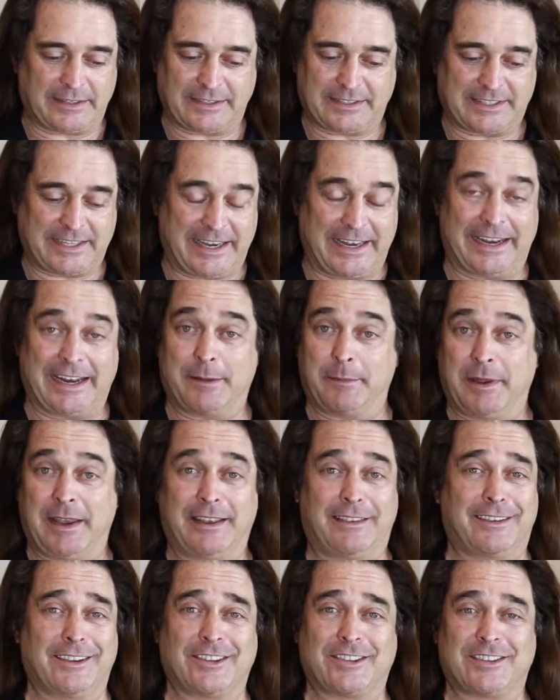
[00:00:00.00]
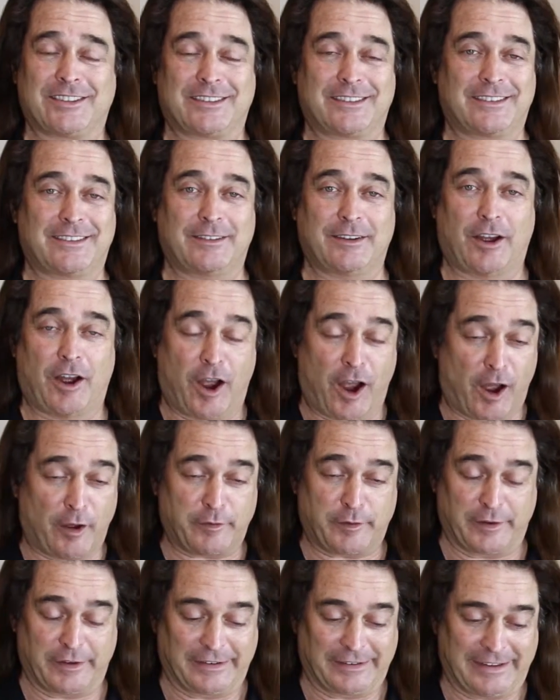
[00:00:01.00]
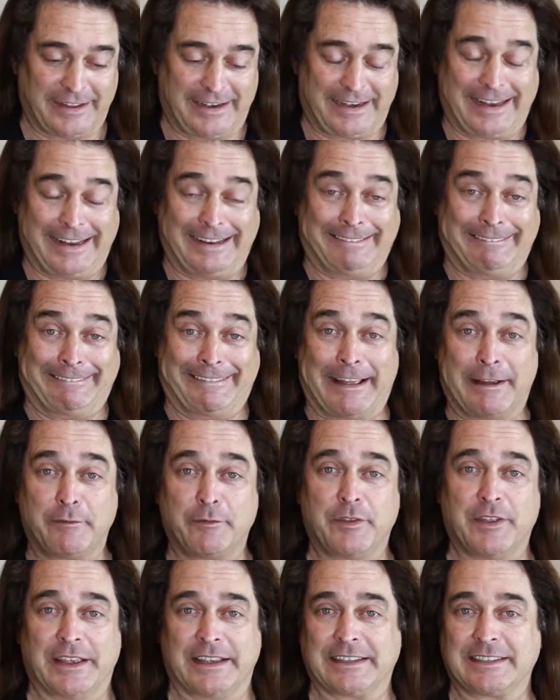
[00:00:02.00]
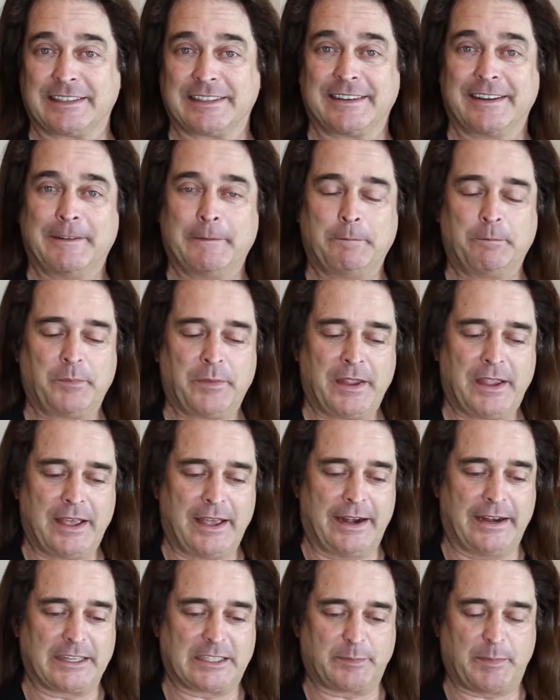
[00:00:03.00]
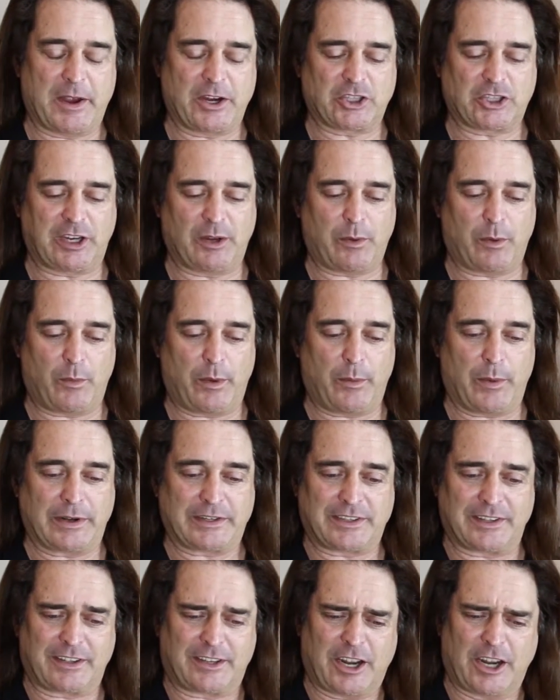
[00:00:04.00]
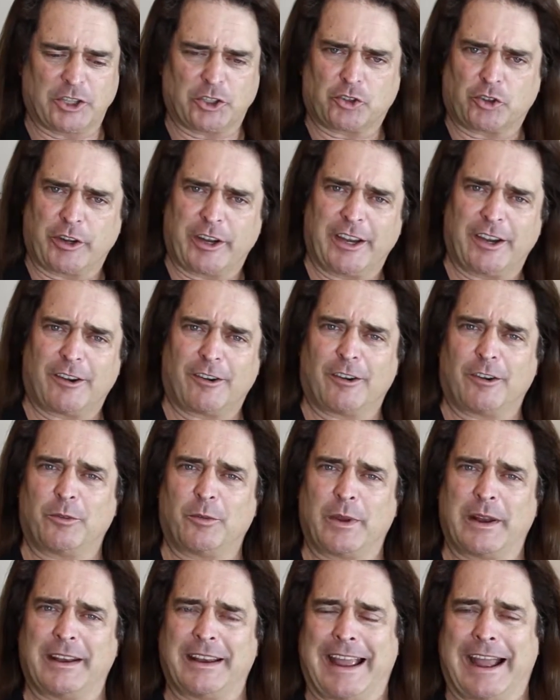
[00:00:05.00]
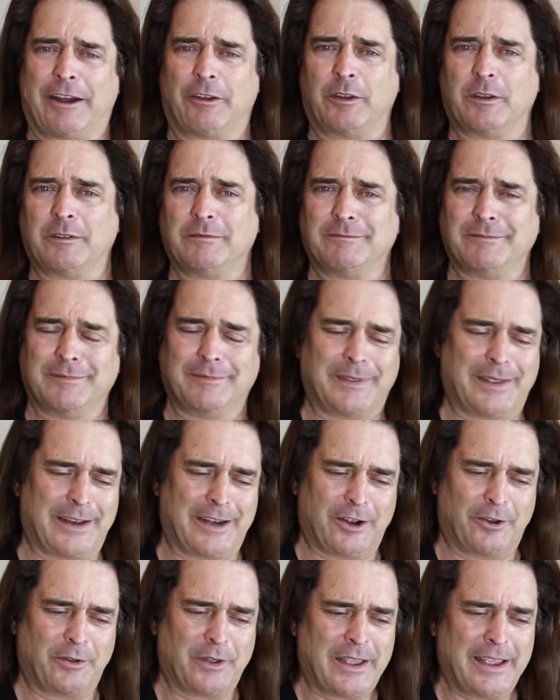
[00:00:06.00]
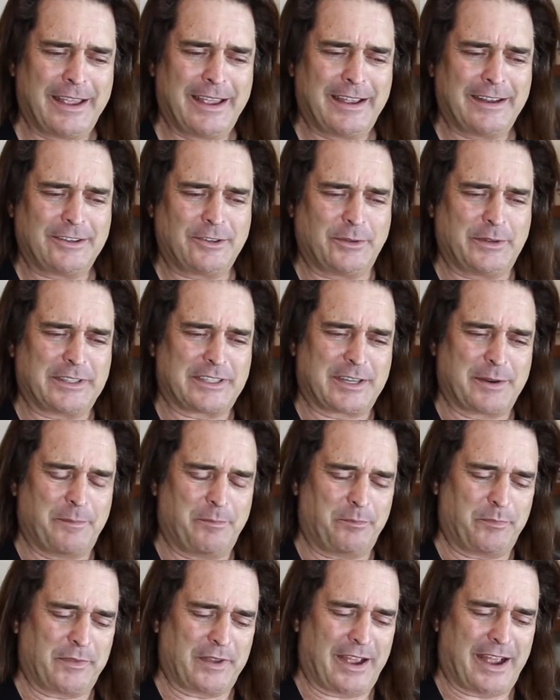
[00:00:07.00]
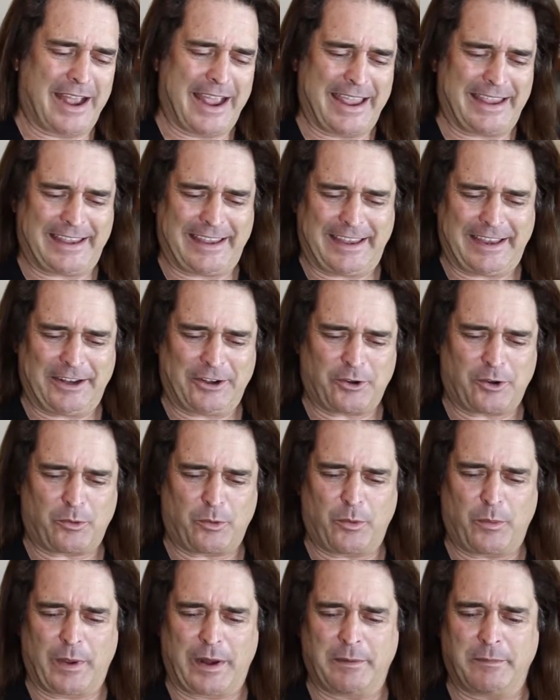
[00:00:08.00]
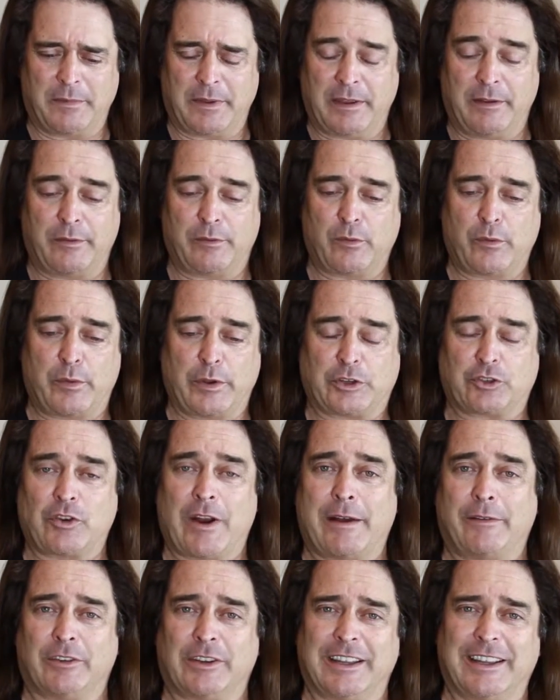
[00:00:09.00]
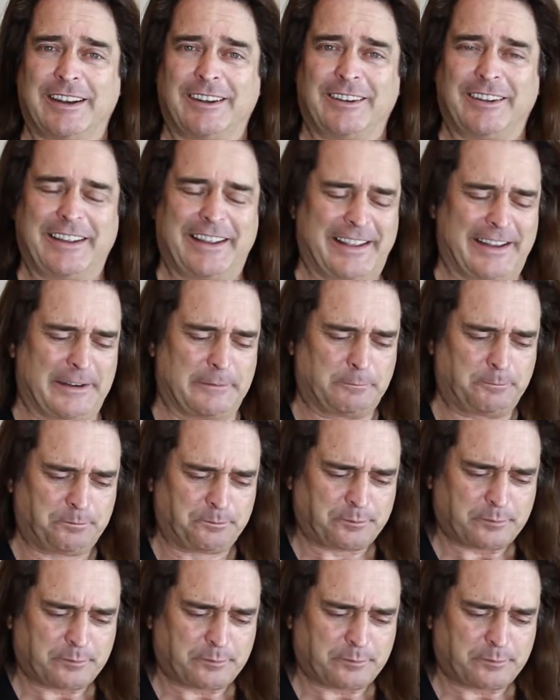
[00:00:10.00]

seeing him eat this often, and he loved this. And especially when we went to the country or went out and, doing some hiking, or even when we traveled to Italy, and